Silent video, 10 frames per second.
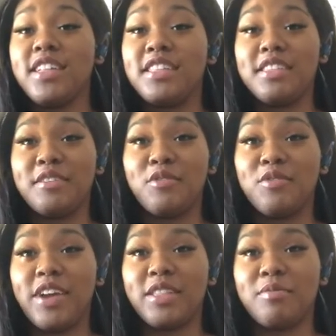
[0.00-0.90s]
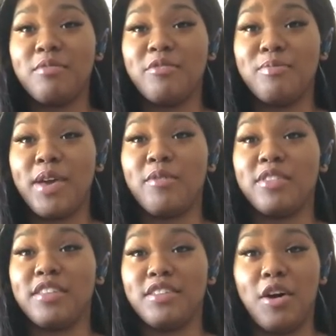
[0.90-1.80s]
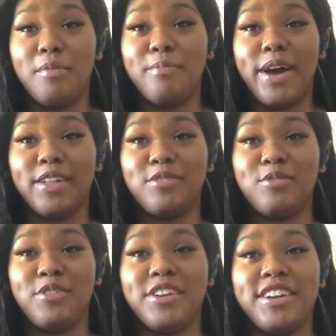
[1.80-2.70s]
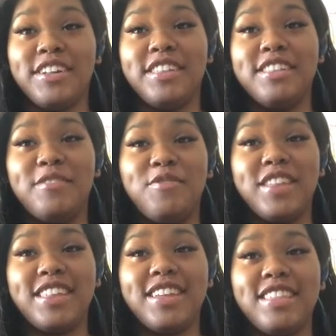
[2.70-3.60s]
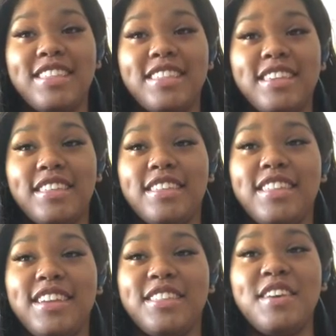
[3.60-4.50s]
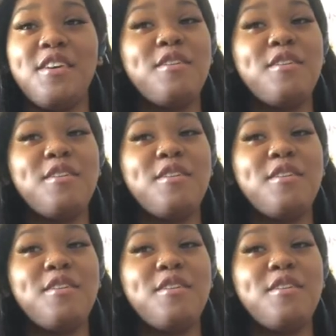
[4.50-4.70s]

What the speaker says: The Civil Rights Movement was a long battle during the 50s and 60s,